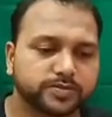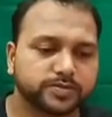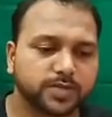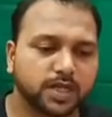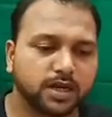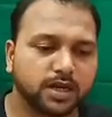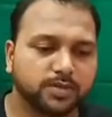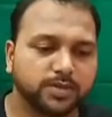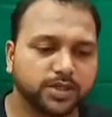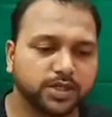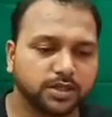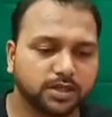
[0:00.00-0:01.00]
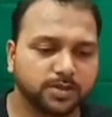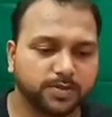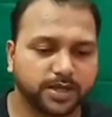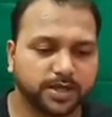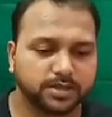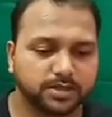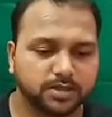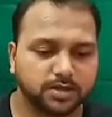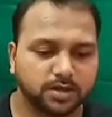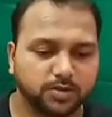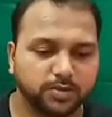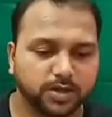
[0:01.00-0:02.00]
Let me change the pen.
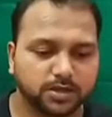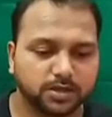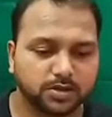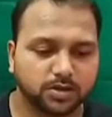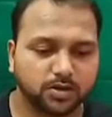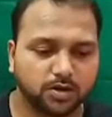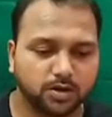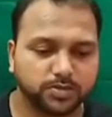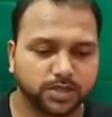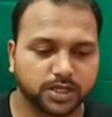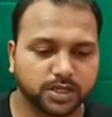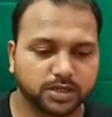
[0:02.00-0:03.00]
Luminous object.